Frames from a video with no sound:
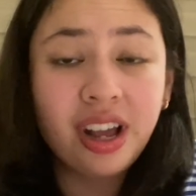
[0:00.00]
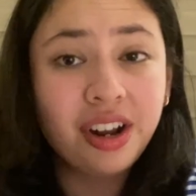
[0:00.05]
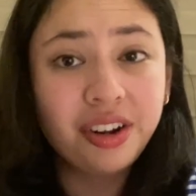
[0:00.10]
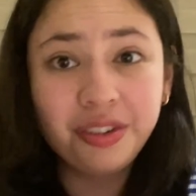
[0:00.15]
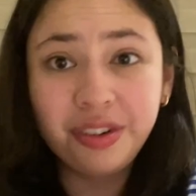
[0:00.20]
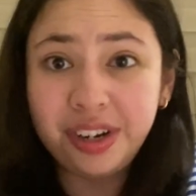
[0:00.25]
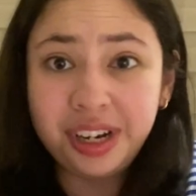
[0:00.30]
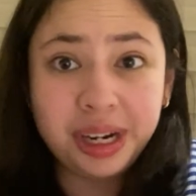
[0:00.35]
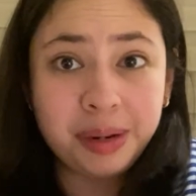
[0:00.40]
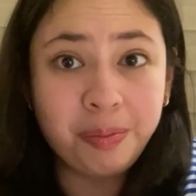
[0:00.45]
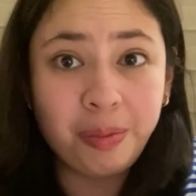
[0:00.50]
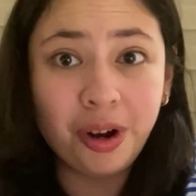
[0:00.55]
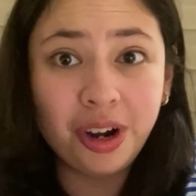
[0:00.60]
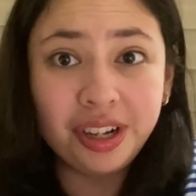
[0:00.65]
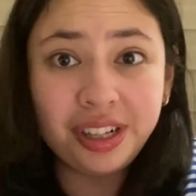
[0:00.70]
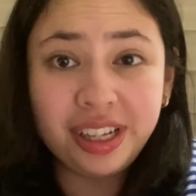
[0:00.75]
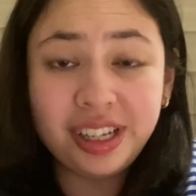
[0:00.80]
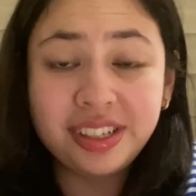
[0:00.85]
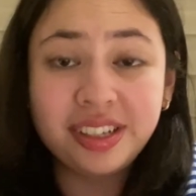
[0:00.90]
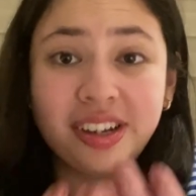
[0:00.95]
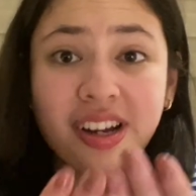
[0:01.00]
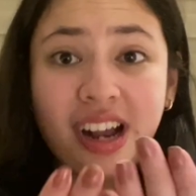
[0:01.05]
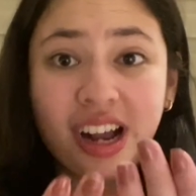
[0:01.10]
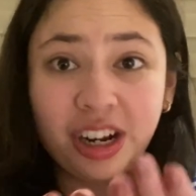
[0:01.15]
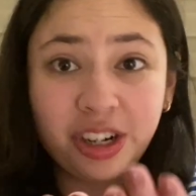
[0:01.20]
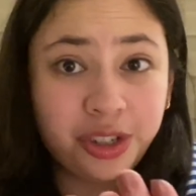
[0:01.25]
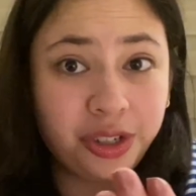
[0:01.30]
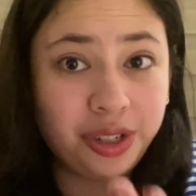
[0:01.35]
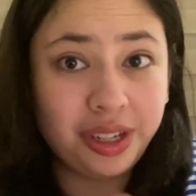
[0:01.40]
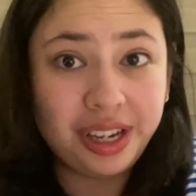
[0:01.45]
Reading parties are
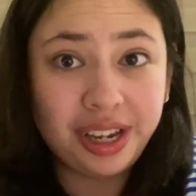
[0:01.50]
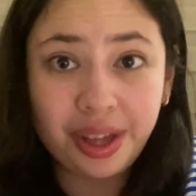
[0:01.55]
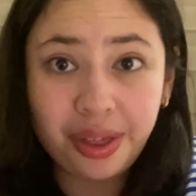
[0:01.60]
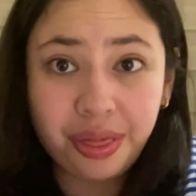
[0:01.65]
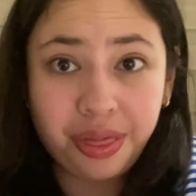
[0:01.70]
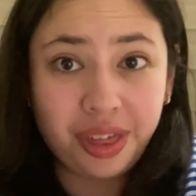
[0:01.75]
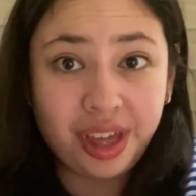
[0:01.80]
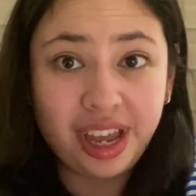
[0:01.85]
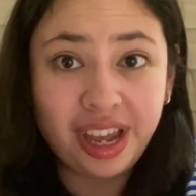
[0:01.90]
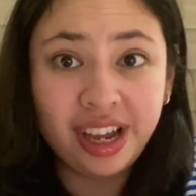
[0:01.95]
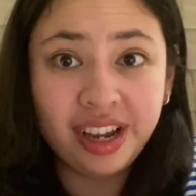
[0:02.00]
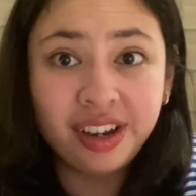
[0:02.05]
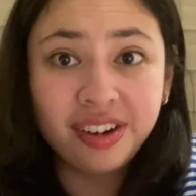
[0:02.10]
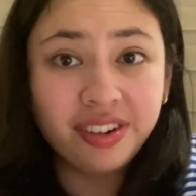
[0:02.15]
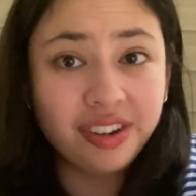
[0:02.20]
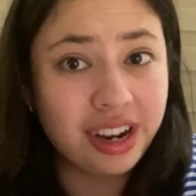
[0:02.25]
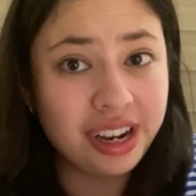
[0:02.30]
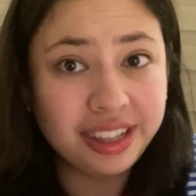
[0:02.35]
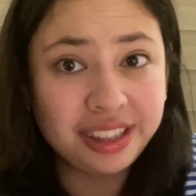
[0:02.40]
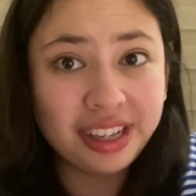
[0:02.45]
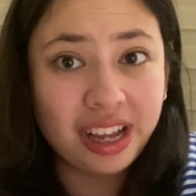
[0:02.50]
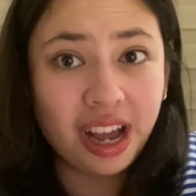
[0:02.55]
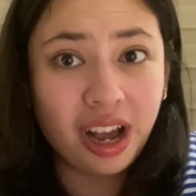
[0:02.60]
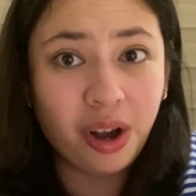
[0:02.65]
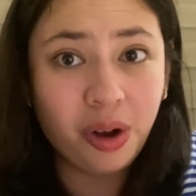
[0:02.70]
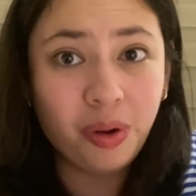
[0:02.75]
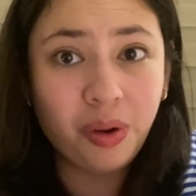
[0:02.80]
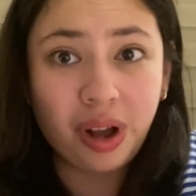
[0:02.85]
actually a thing right now.